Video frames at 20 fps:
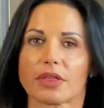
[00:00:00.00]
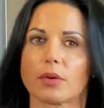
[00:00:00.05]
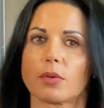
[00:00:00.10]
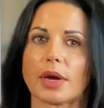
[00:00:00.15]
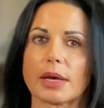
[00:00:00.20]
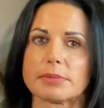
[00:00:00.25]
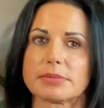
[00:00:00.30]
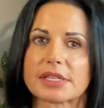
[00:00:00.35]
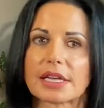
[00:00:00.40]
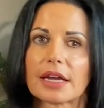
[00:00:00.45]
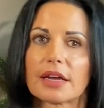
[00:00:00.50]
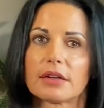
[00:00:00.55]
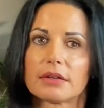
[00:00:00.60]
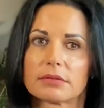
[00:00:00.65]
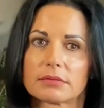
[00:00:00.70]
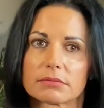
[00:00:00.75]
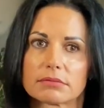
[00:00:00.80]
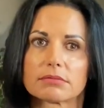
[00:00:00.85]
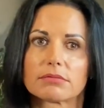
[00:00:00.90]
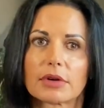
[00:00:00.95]
a website,
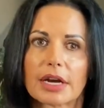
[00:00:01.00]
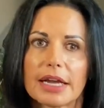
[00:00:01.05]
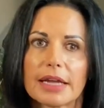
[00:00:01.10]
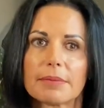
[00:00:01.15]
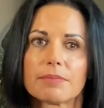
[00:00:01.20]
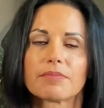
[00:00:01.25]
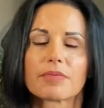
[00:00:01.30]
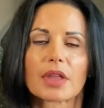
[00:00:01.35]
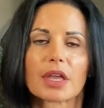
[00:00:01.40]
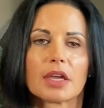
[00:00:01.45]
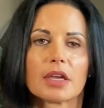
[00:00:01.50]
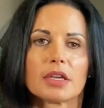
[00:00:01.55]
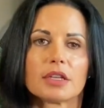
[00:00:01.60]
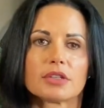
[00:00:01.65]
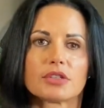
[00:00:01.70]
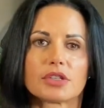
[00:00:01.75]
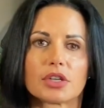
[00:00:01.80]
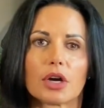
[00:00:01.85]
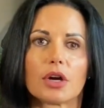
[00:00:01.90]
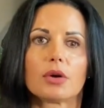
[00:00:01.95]
right?
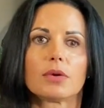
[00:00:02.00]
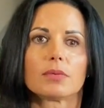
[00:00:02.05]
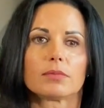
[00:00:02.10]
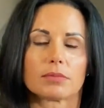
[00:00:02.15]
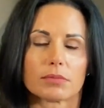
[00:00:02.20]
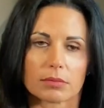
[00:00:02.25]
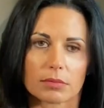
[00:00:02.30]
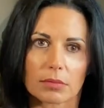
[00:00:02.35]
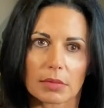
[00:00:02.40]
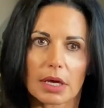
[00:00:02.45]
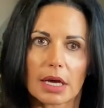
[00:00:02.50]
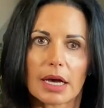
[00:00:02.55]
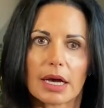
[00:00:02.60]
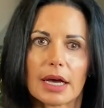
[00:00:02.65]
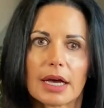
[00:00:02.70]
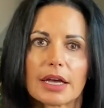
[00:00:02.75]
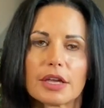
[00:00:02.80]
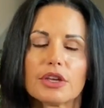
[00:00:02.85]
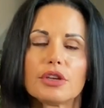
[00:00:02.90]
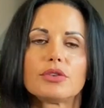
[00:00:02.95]
So
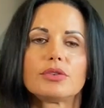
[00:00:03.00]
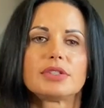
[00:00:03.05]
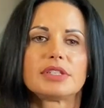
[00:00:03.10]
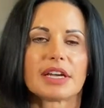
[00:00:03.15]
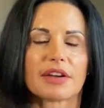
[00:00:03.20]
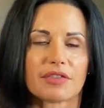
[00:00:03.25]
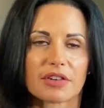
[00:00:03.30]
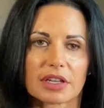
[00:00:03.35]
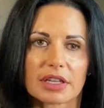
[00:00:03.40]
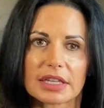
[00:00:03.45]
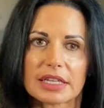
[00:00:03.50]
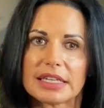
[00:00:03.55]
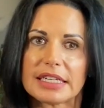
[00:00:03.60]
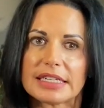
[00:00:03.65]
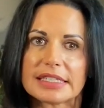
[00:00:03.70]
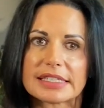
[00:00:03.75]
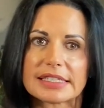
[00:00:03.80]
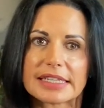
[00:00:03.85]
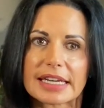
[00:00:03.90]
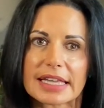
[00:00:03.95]
you definitely
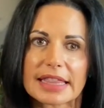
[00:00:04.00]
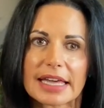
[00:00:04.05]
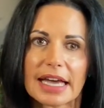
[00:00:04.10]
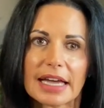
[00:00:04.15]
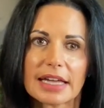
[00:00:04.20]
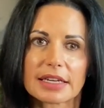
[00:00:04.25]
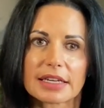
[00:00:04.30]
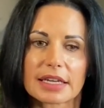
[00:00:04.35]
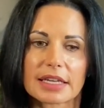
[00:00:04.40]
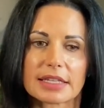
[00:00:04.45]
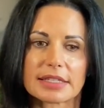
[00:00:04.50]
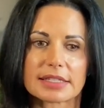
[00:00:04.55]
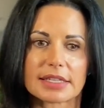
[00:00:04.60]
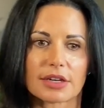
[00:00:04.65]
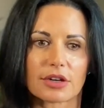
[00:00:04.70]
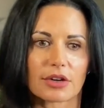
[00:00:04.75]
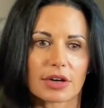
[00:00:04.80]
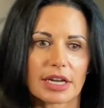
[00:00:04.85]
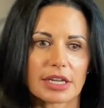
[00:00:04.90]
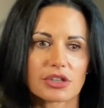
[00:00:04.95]
need to take that into
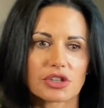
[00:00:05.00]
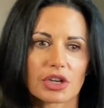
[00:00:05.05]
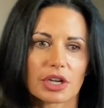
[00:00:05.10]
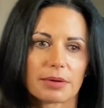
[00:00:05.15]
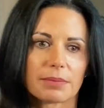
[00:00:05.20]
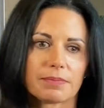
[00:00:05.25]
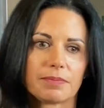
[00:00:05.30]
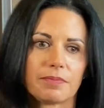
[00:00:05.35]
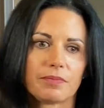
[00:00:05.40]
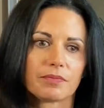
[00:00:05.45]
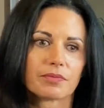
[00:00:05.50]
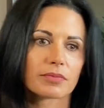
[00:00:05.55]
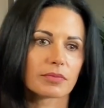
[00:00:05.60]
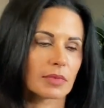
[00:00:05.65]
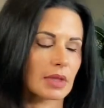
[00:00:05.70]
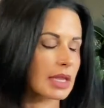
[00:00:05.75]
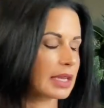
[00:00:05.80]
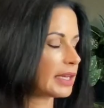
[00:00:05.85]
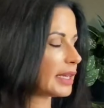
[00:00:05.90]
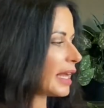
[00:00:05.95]
consideration.
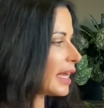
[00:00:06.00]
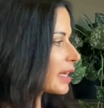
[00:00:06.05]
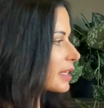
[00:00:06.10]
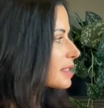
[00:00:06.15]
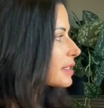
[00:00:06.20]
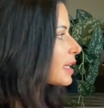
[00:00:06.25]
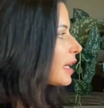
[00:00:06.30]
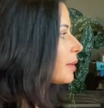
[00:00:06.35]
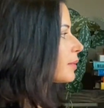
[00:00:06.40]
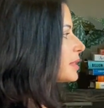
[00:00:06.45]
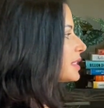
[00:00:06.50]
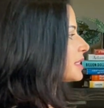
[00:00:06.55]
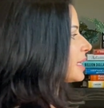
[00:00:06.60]
Next, I would